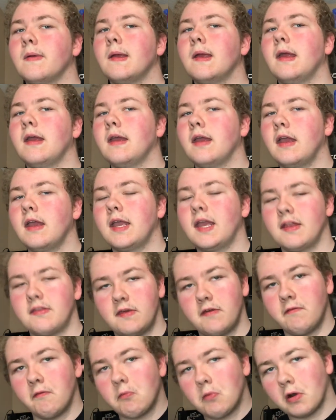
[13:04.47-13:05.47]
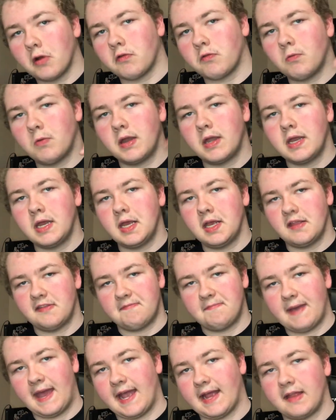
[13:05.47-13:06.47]
It gets even worse when he gets
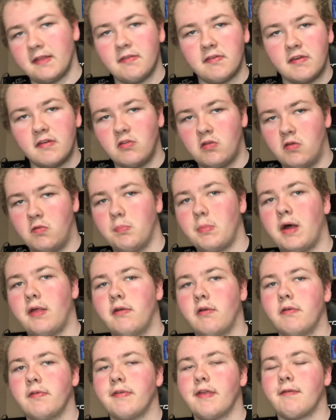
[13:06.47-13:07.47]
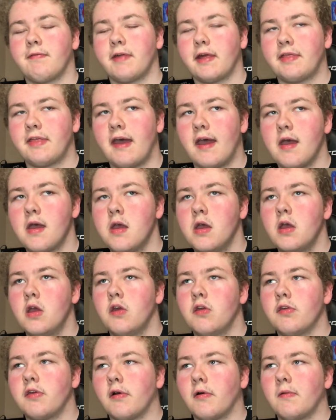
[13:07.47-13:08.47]
back and sees his mother and stuff like that.
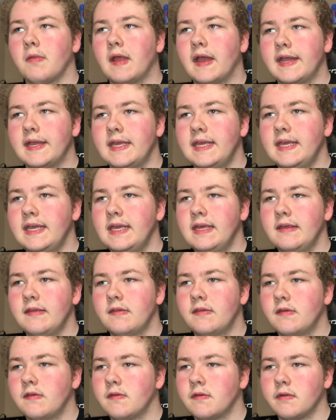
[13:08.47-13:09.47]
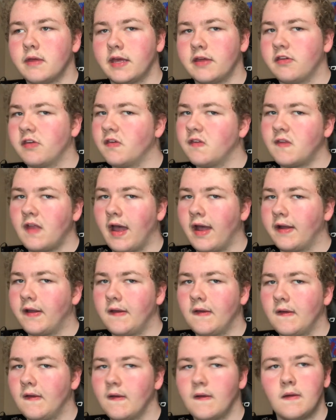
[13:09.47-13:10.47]
So, like, he's, like, stuck.
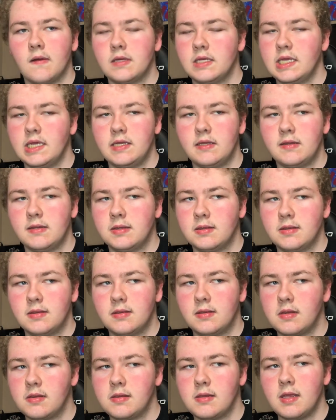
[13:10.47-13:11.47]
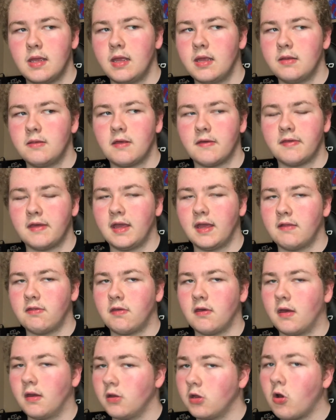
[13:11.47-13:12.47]
He doesn't get
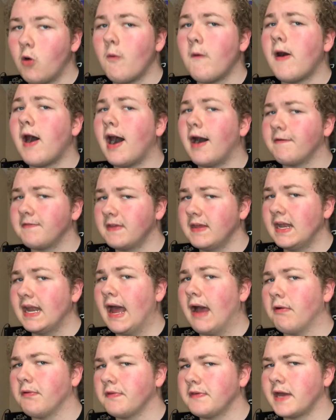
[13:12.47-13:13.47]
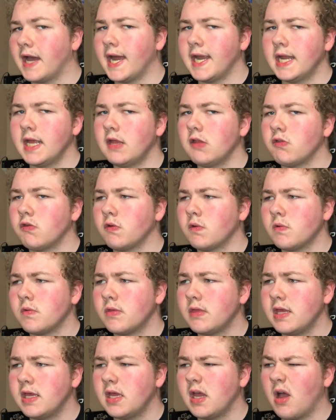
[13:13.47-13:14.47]
to go often outside into
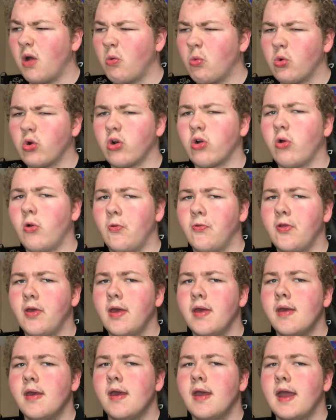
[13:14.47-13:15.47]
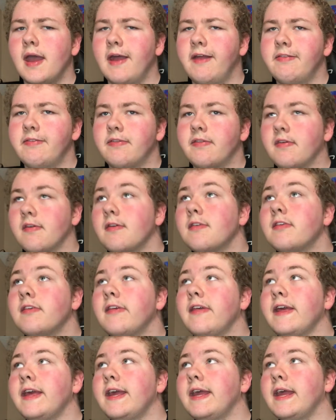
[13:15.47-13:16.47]
the world and
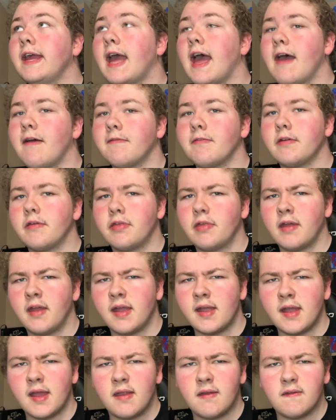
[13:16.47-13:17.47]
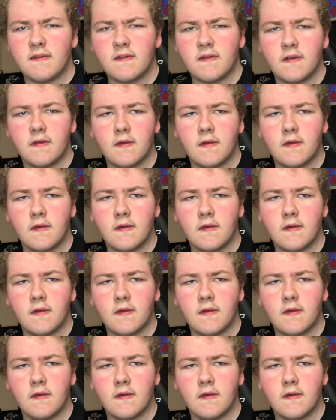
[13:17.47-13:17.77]
see everything and,